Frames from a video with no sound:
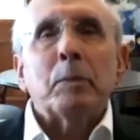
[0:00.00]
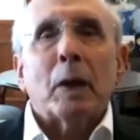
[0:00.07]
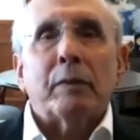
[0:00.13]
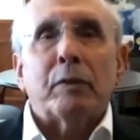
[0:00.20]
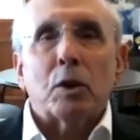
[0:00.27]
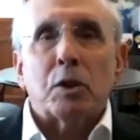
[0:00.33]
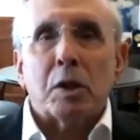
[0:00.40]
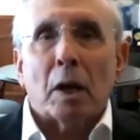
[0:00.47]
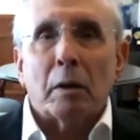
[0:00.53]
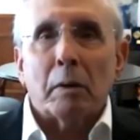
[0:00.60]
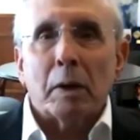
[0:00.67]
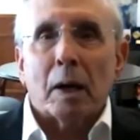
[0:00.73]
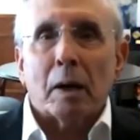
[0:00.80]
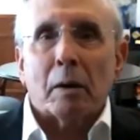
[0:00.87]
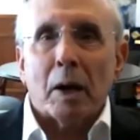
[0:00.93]
If your
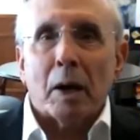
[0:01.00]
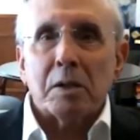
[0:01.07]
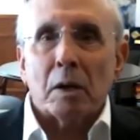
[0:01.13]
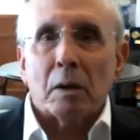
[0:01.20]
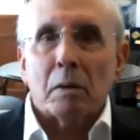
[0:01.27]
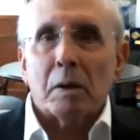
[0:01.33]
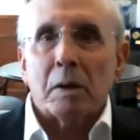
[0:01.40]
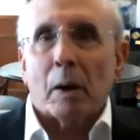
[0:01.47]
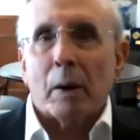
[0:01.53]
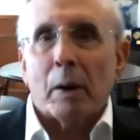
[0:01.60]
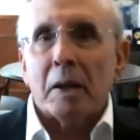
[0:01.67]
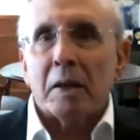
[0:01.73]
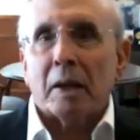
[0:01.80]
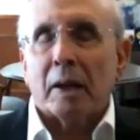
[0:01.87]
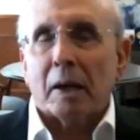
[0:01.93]
children and grandchildren are
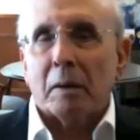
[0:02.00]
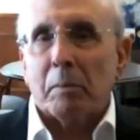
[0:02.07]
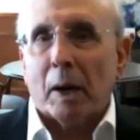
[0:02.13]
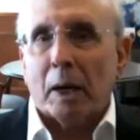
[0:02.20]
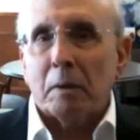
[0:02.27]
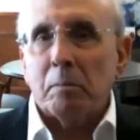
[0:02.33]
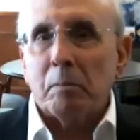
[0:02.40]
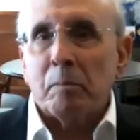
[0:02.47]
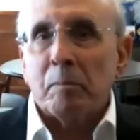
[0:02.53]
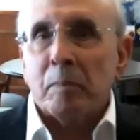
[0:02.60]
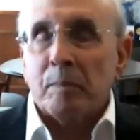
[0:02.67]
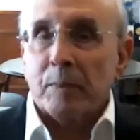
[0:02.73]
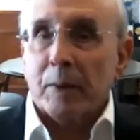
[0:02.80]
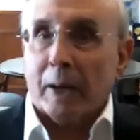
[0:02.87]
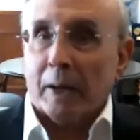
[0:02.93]
anything like mine,
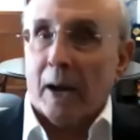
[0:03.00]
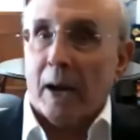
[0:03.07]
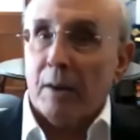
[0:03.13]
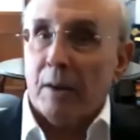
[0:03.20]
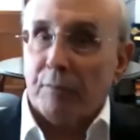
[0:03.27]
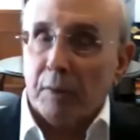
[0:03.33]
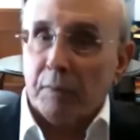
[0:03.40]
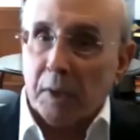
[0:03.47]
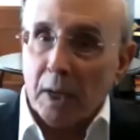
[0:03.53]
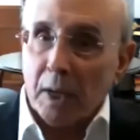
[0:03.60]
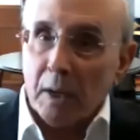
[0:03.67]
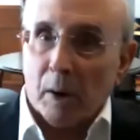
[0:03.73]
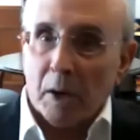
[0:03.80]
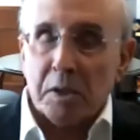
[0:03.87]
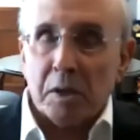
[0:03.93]
and I have
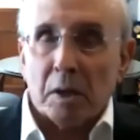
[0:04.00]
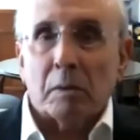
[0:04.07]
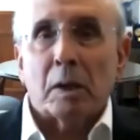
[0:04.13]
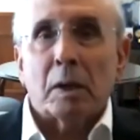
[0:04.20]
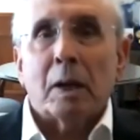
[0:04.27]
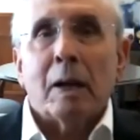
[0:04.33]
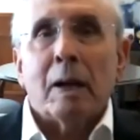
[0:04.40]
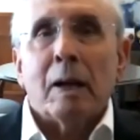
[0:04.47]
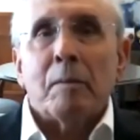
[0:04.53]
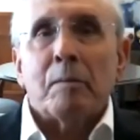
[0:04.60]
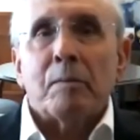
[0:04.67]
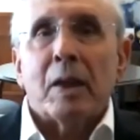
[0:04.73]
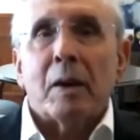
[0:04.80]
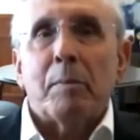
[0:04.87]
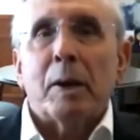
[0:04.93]
15 grandchildren,
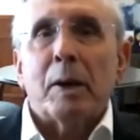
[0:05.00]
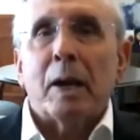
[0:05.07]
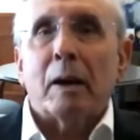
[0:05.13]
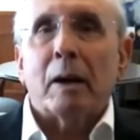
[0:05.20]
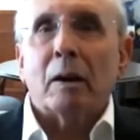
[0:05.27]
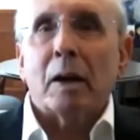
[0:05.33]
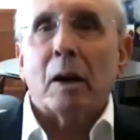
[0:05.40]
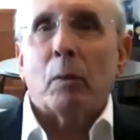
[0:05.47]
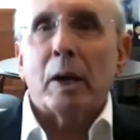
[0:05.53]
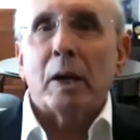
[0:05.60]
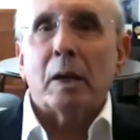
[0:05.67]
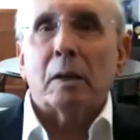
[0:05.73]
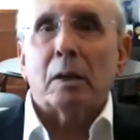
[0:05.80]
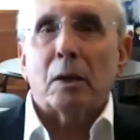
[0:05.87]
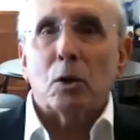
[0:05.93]
they've been eagerly
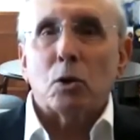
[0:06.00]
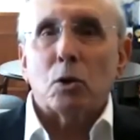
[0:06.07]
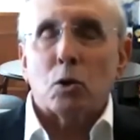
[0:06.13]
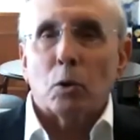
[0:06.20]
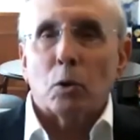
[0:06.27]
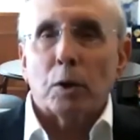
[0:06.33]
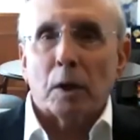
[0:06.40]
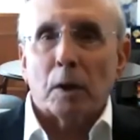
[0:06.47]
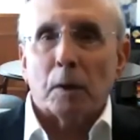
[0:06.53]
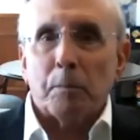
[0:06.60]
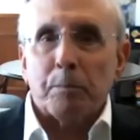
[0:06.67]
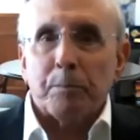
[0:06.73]
awaiting the new school year.